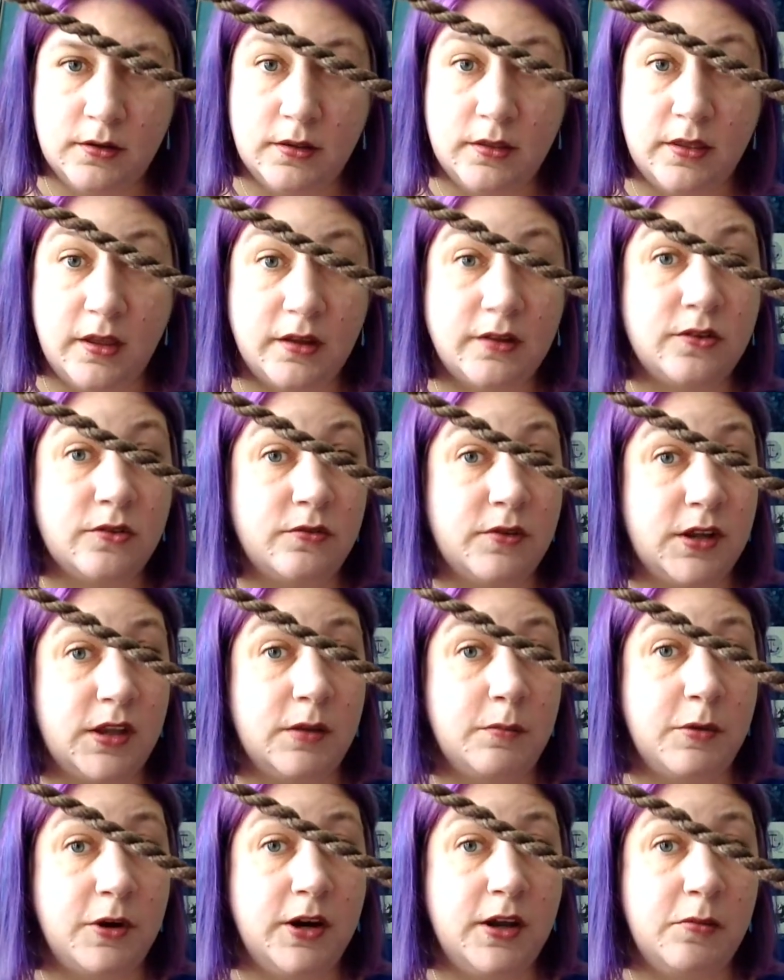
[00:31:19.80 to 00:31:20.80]
That's a really
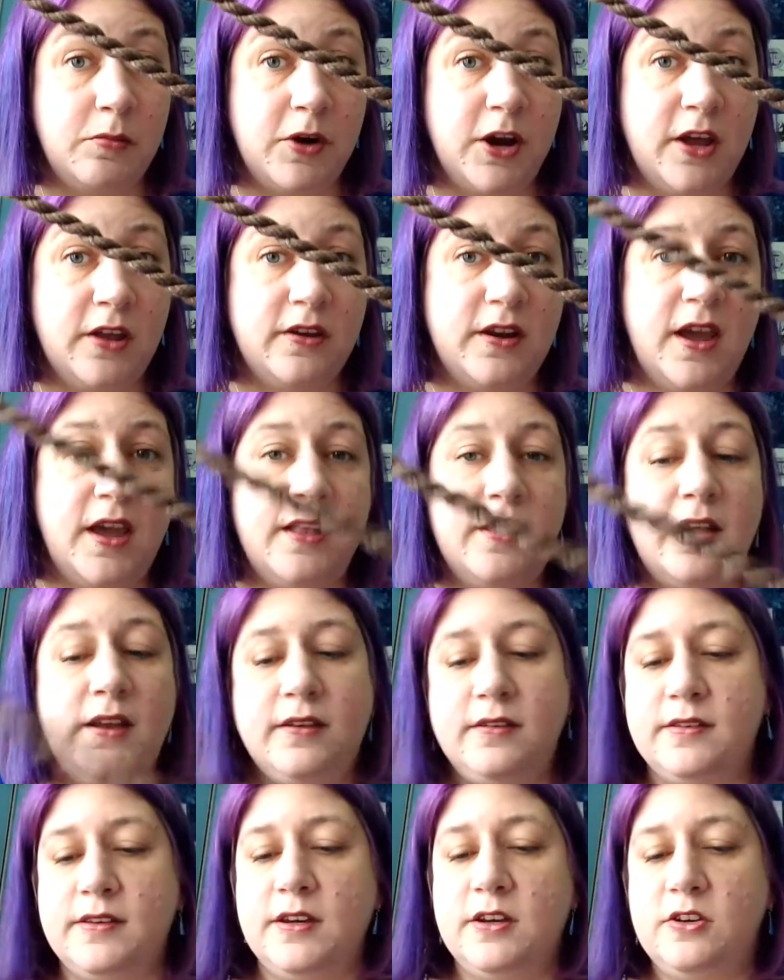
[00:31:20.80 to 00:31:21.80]
pretty brown. I like
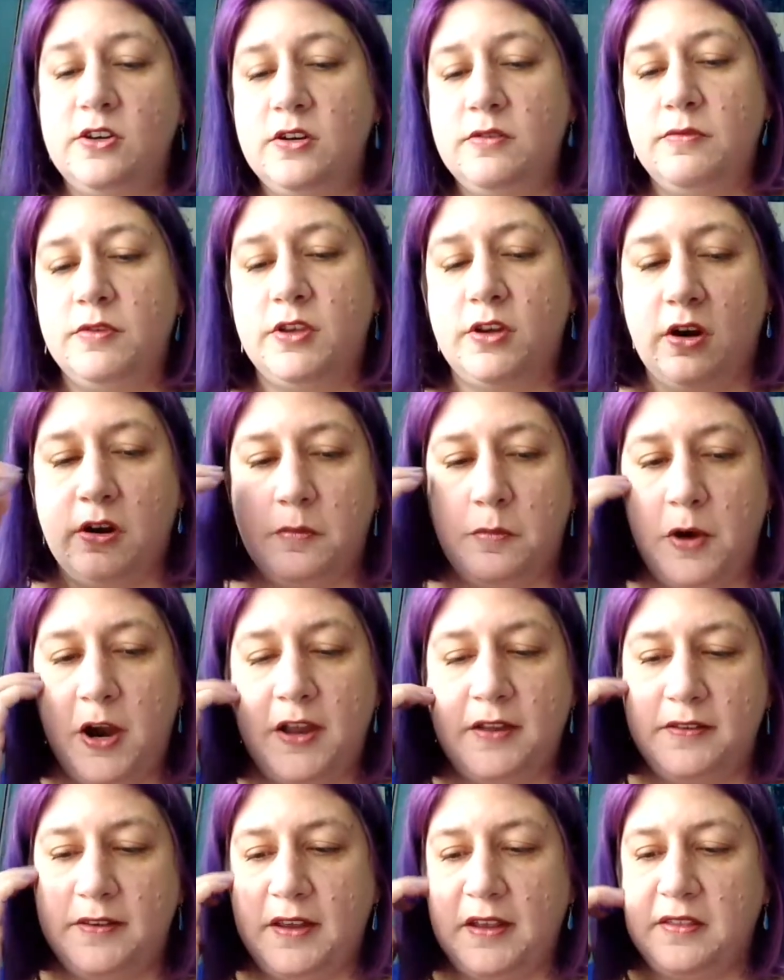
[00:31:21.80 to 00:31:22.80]
stitching with dark
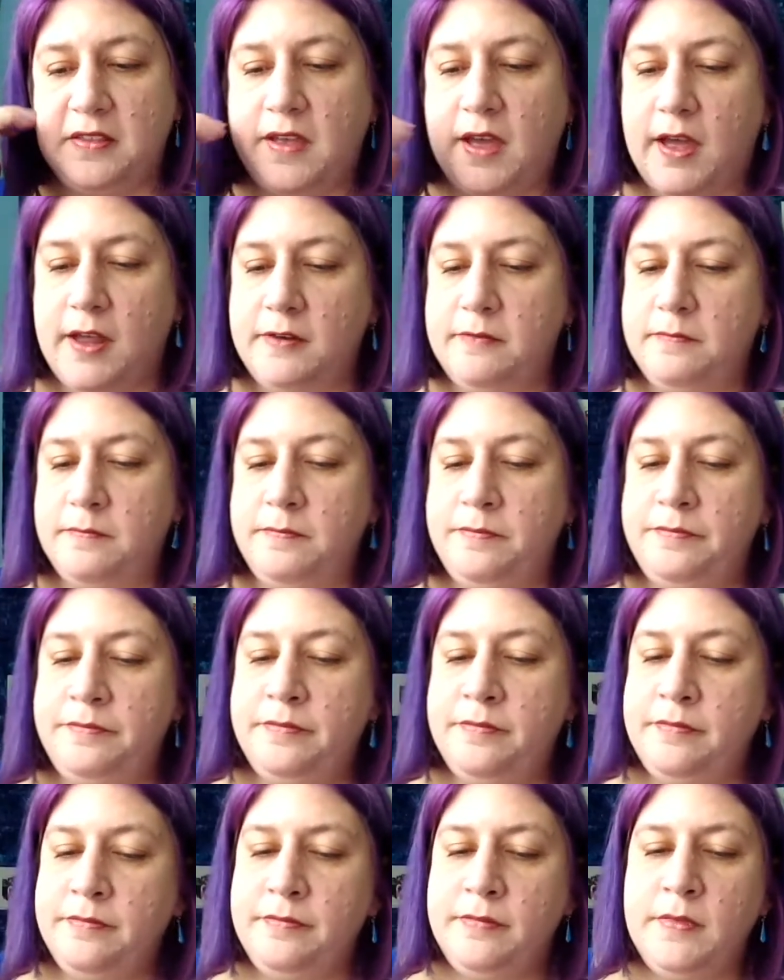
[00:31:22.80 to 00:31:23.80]
browns like that.
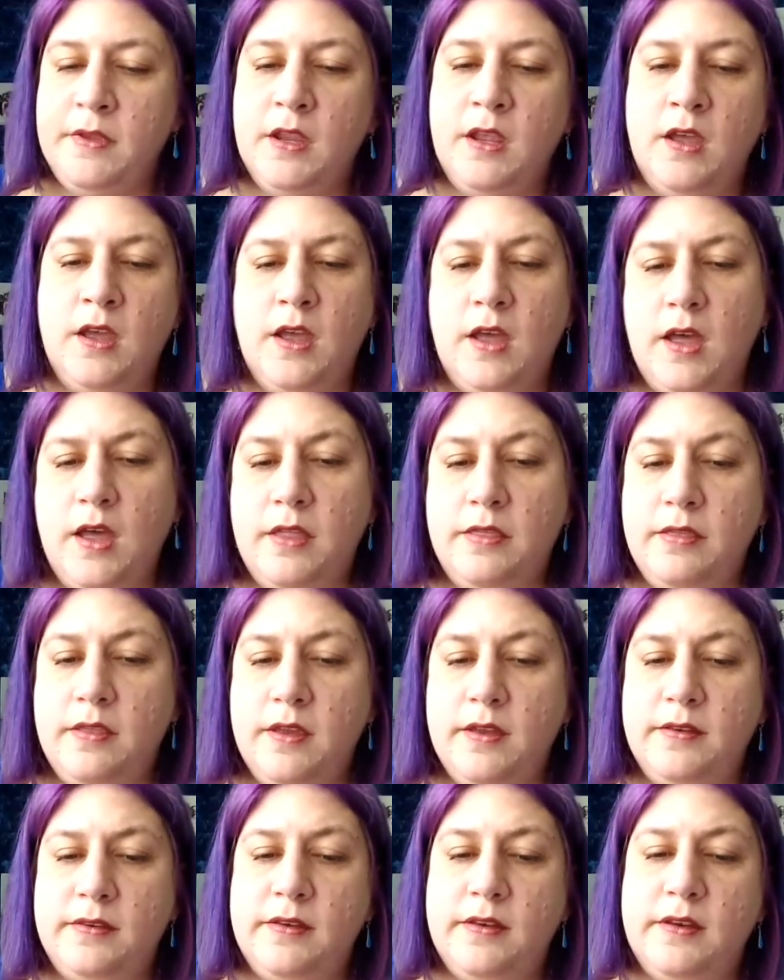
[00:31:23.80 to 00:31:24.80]
And
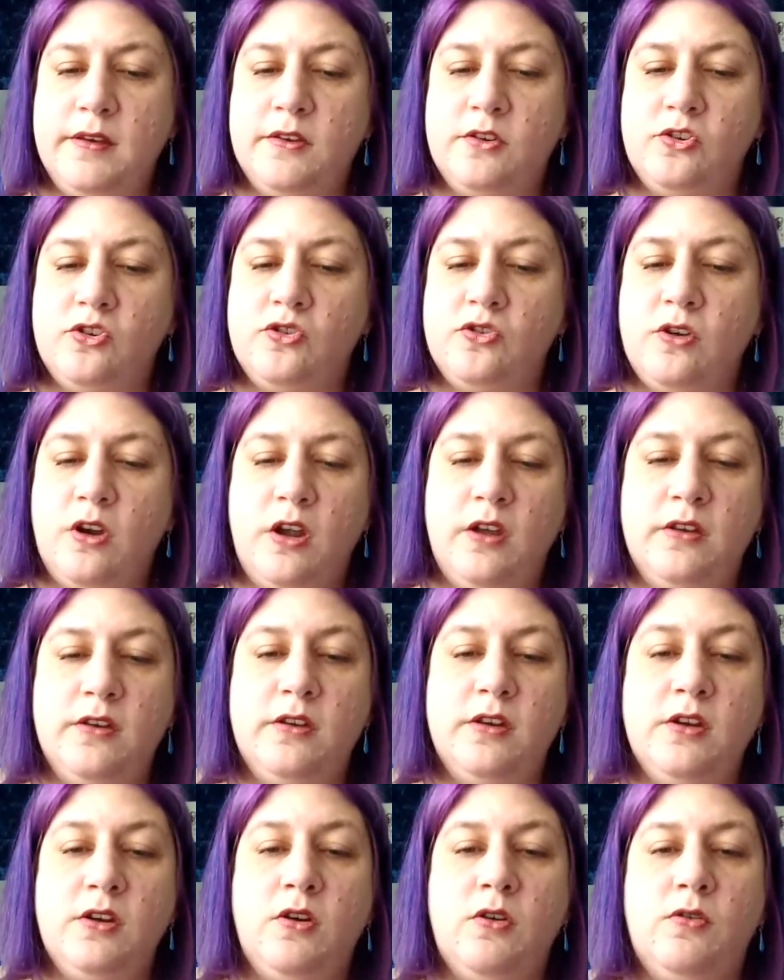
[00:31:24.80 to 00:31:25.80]
this is Straw
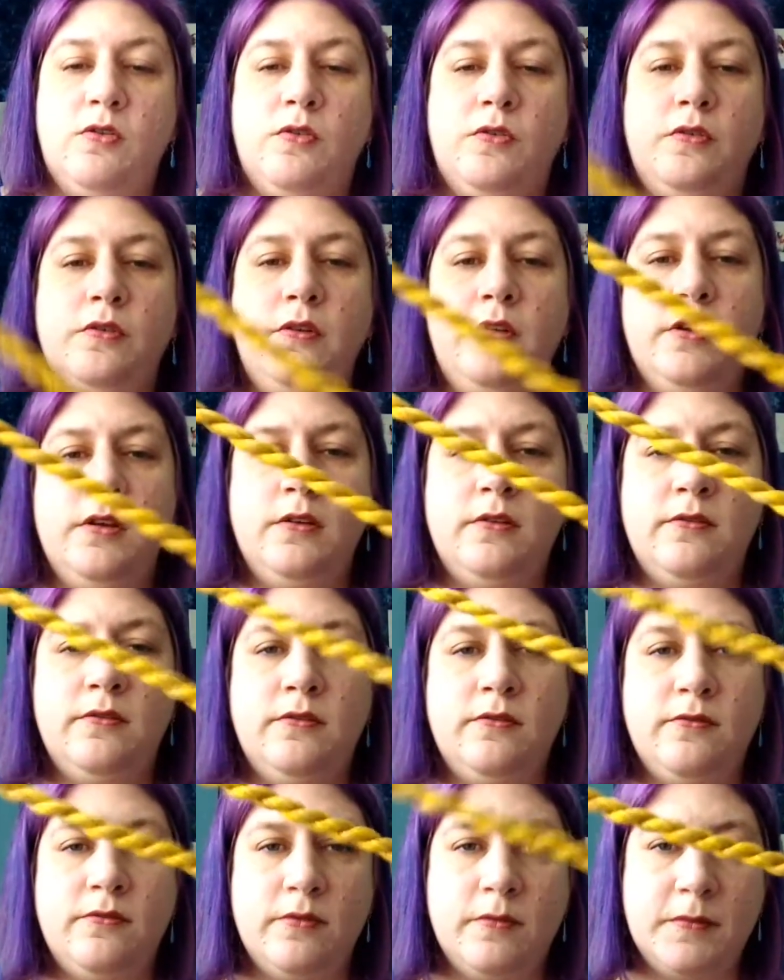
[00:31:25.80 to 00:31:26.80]
into Gold
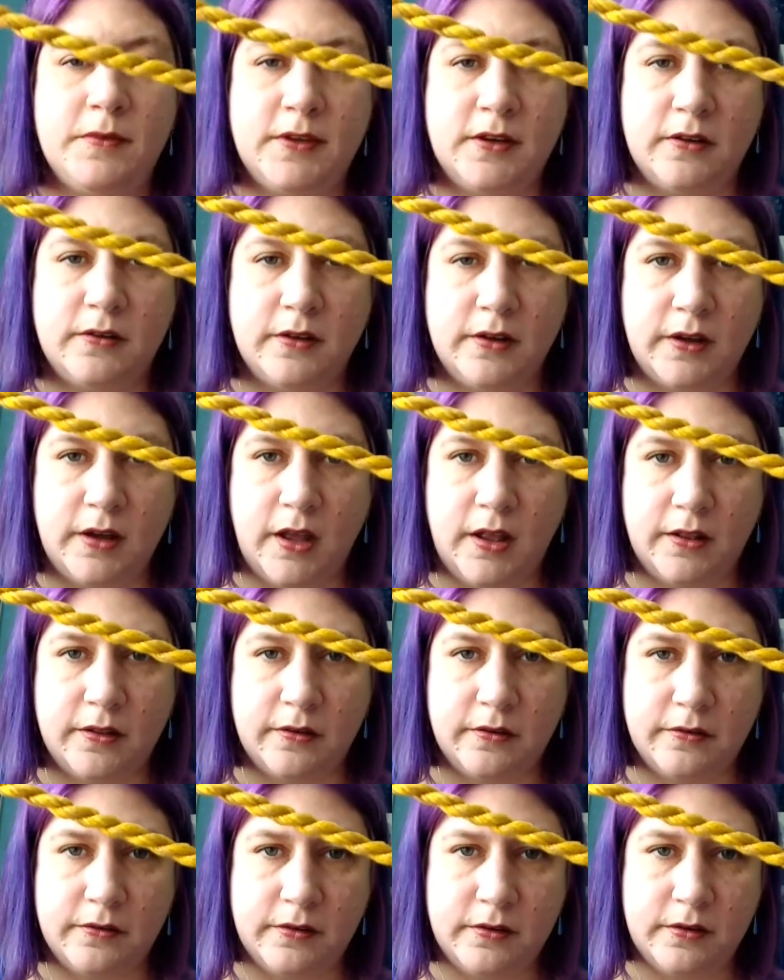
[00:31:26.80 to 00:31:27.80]
from Silken
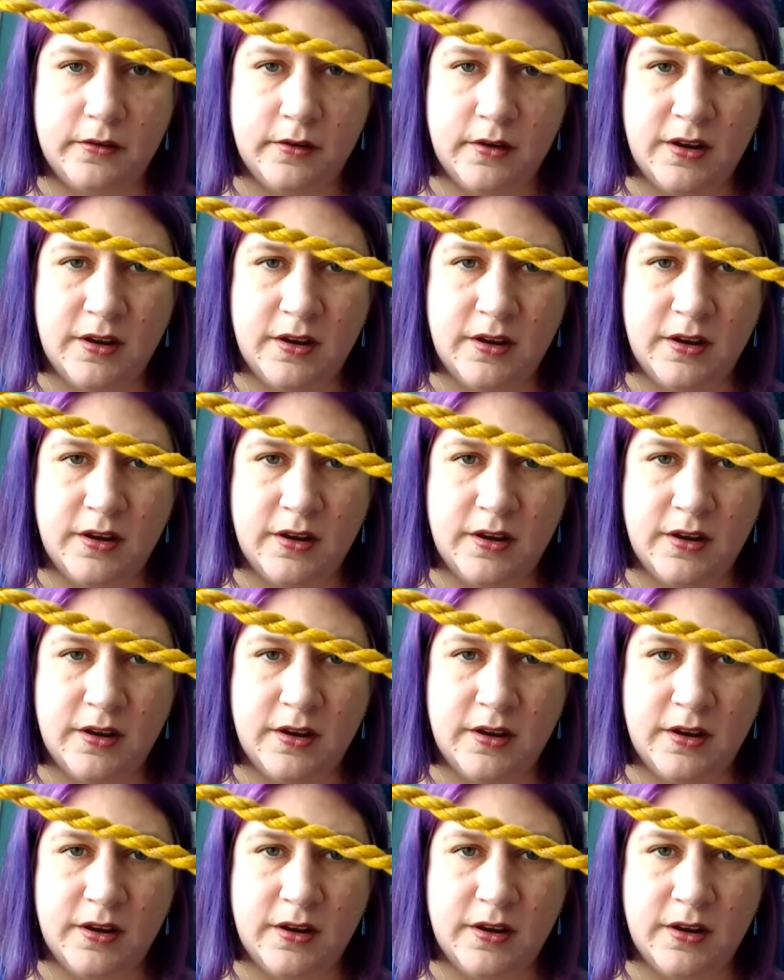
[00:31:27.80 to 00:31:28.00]
Colors.